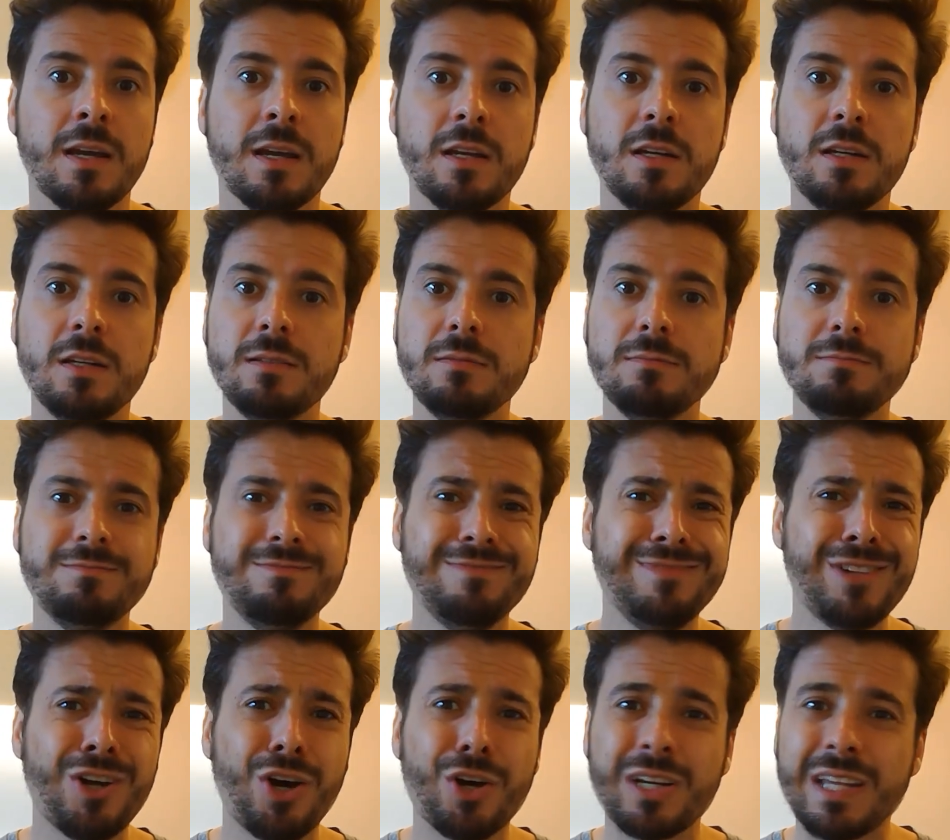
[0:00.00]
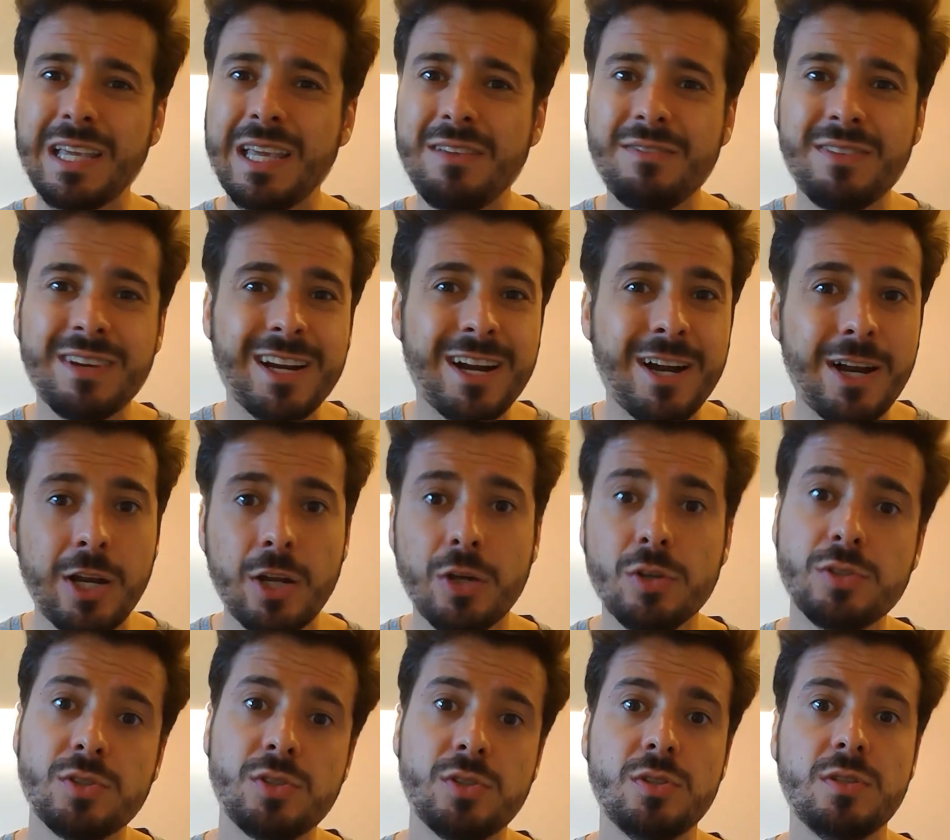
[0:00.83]
not even
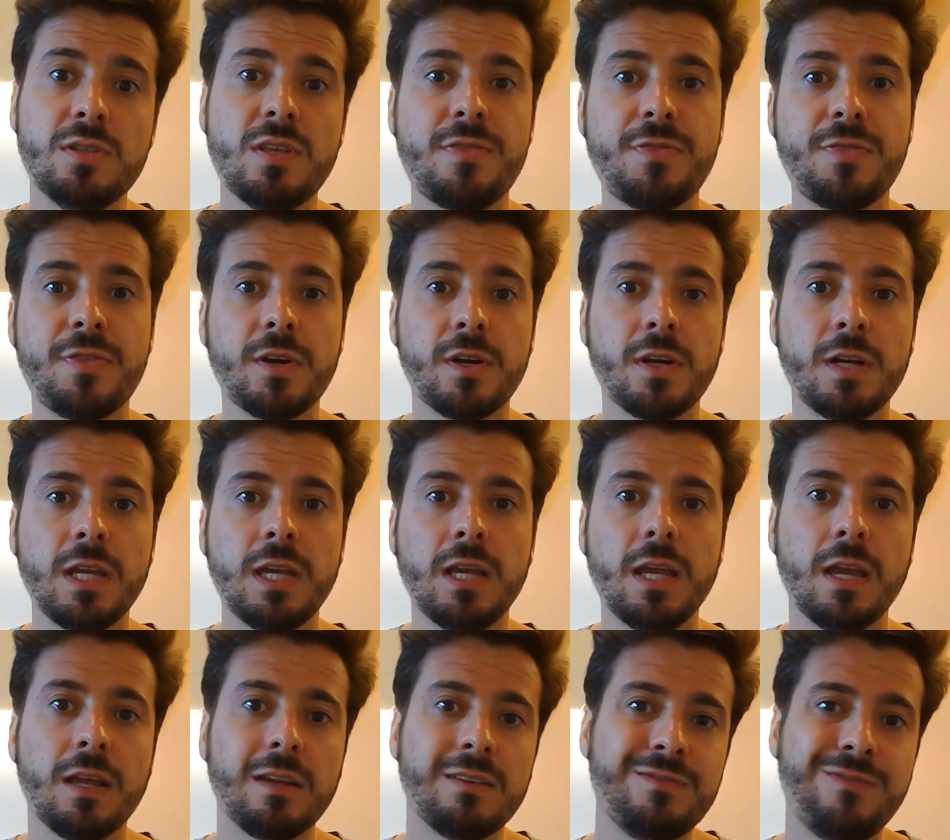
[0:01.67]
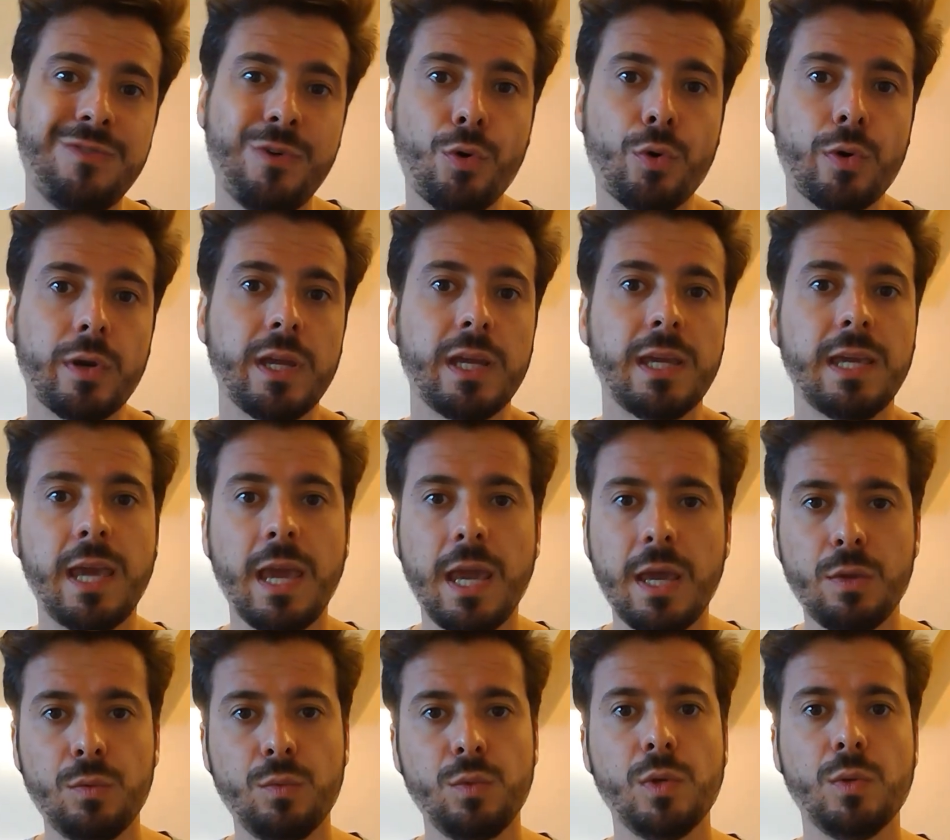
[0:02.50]
close to the 30 and
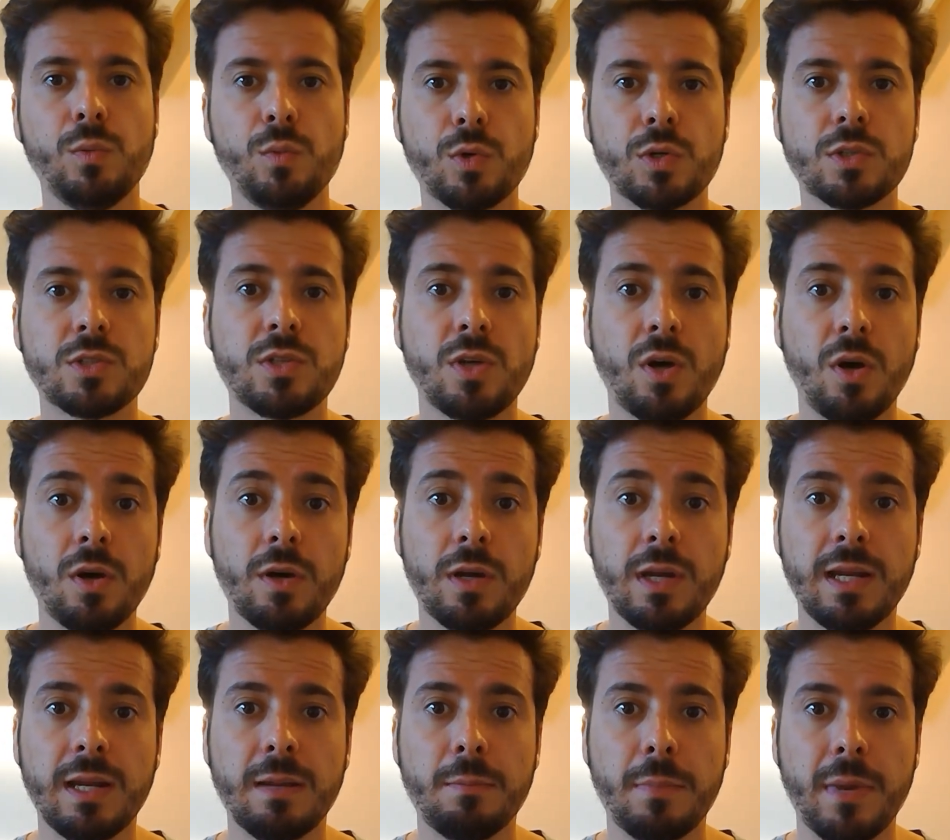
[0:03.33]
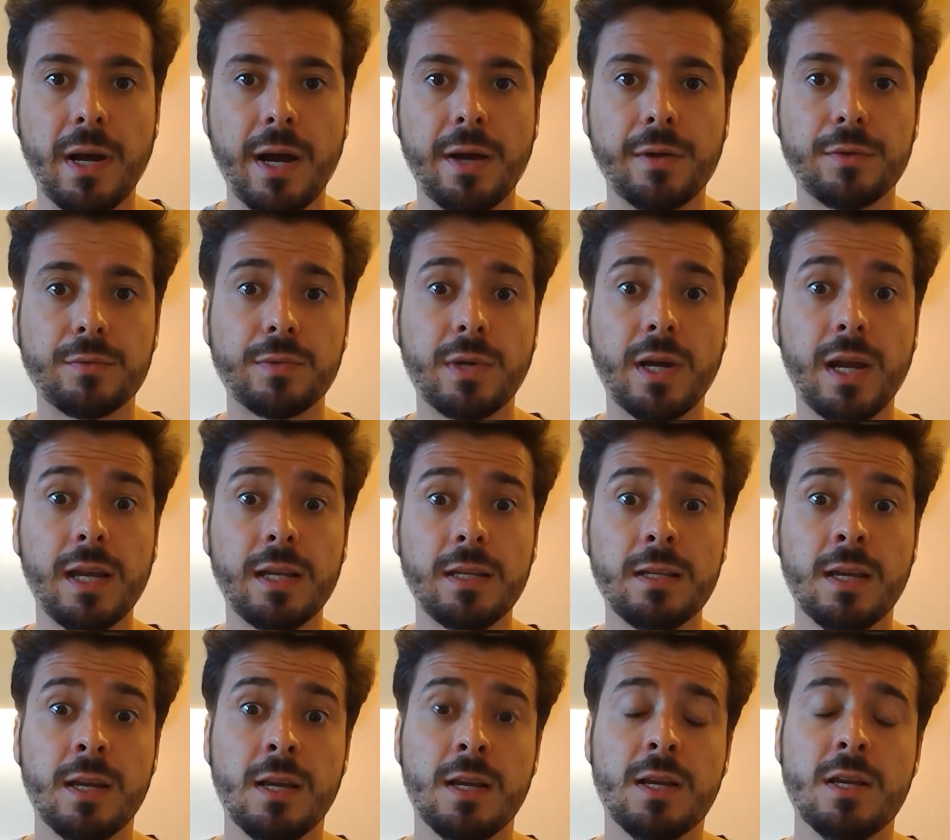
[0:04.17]
40K we were talking about,
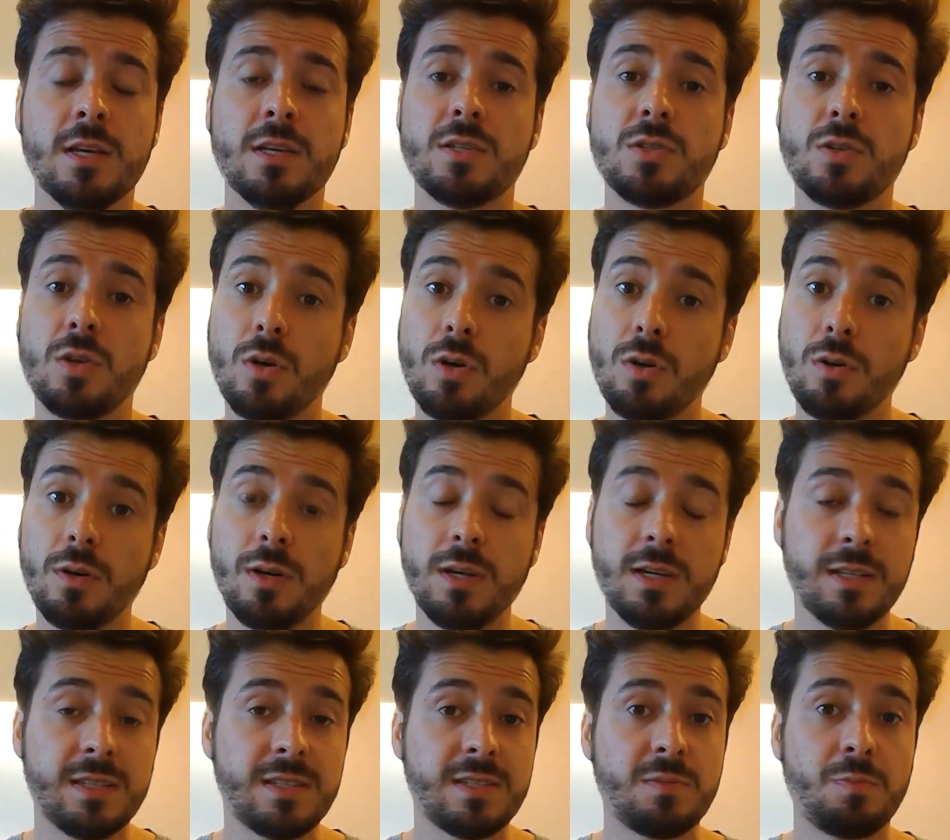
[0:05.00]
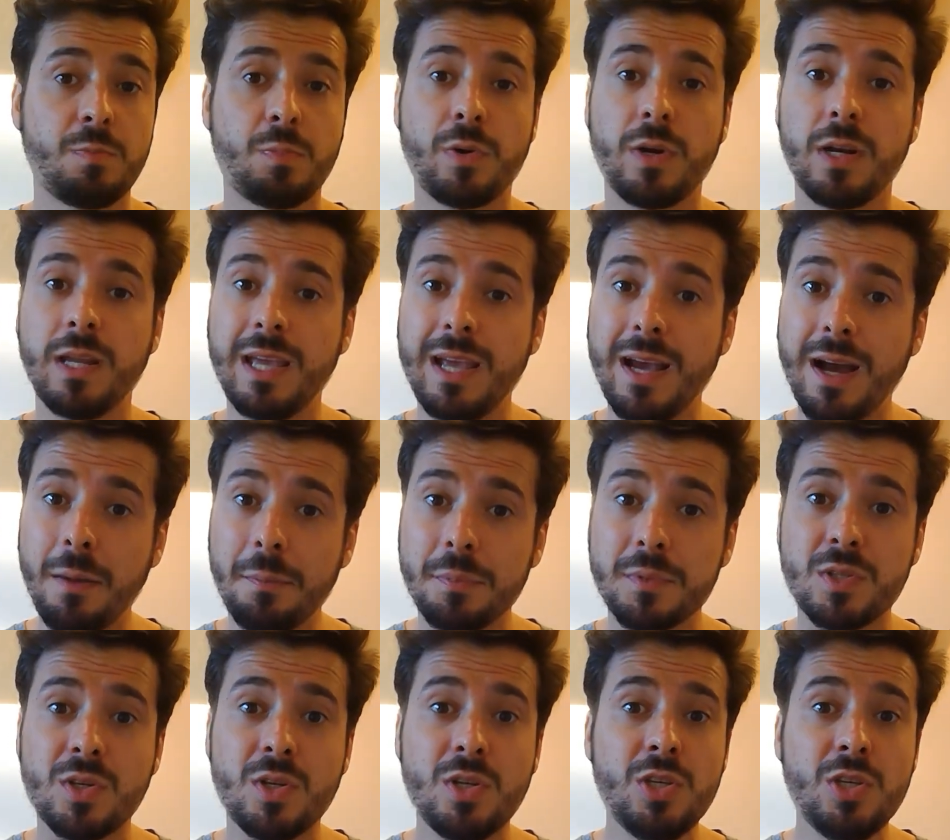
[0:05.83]
right? So it's pretty up to